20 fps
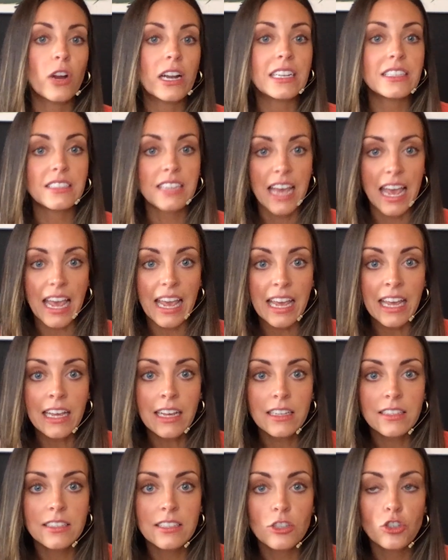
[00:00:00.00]
it
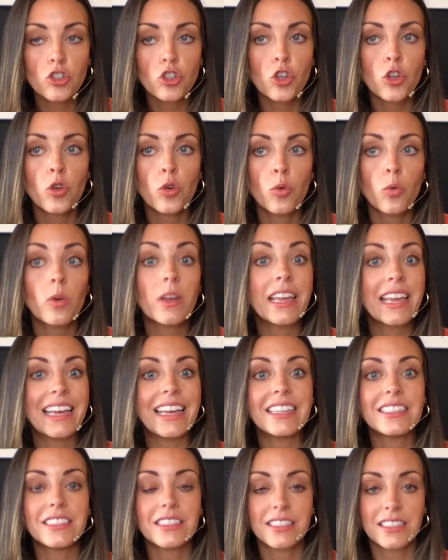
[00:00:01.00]
takes to
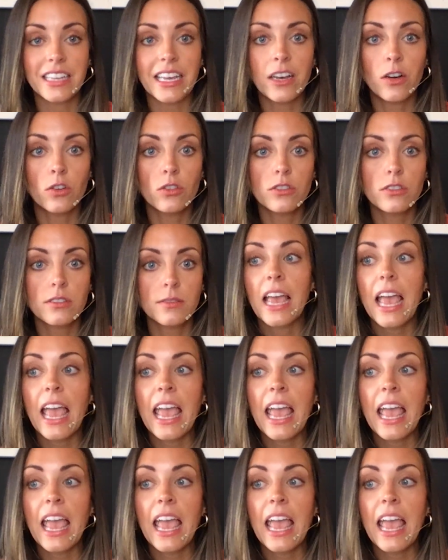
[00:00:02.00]
get sales.